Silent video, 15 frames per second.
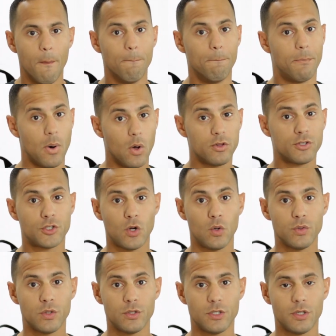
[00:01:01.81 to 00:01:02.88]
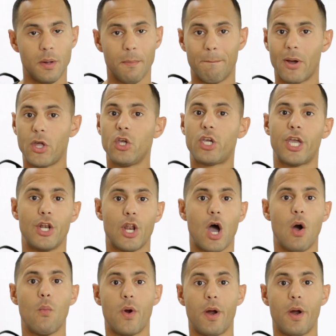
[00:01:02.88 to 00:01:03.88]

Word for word: both shoulders, but you cannot